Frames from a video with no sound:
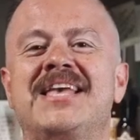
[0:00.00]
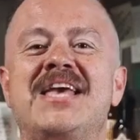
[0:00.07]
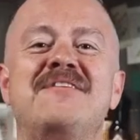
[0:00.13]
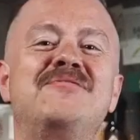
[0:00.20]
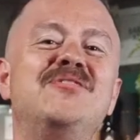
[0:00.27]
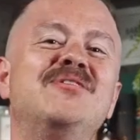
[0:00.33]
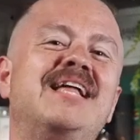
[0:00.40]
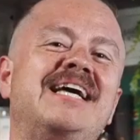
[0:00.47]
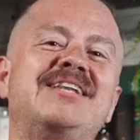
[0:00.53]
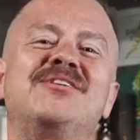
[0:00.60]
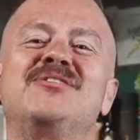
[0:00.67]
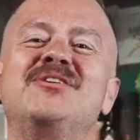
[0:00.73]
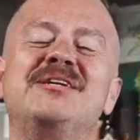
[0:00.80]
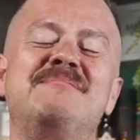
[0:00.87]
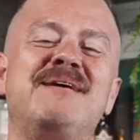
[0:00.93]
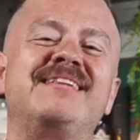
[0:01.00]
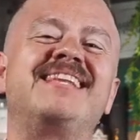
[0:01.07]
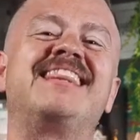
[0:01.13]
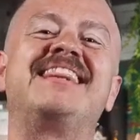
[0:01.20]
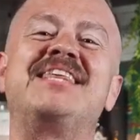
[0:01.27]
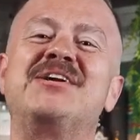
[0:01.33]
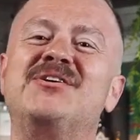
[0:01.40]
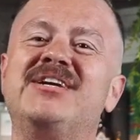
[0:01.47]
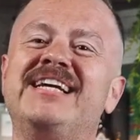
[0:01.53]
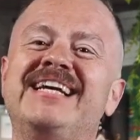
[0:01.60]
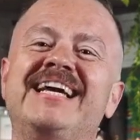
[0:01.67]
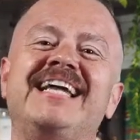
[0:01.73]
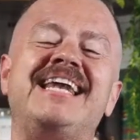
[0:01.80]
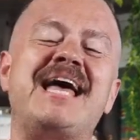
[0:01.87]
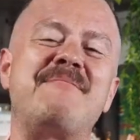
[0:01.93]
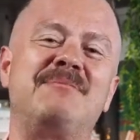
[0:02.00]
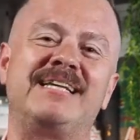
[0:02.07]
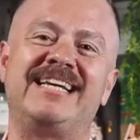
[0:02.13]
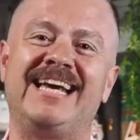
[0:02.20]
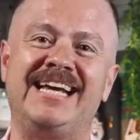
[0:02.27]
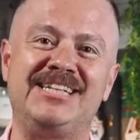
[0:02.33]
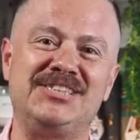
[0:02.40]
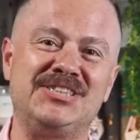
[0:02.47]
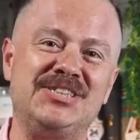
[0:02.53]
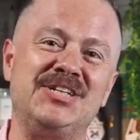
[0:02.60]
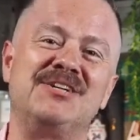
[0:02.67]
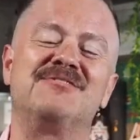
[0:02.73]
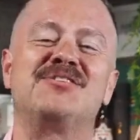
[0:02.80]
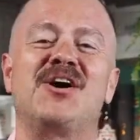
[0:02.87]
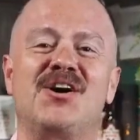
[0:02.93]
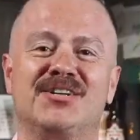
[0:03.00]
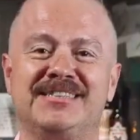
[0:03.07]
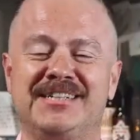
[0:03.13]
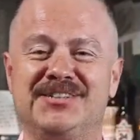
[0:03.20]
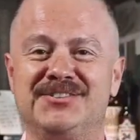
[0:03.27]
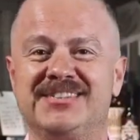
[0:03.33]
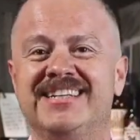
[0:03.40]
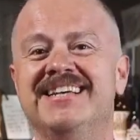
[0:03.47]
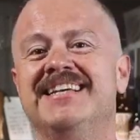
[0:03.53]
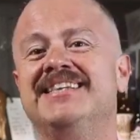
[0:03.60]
If you like learn about the theory and application of cocktails,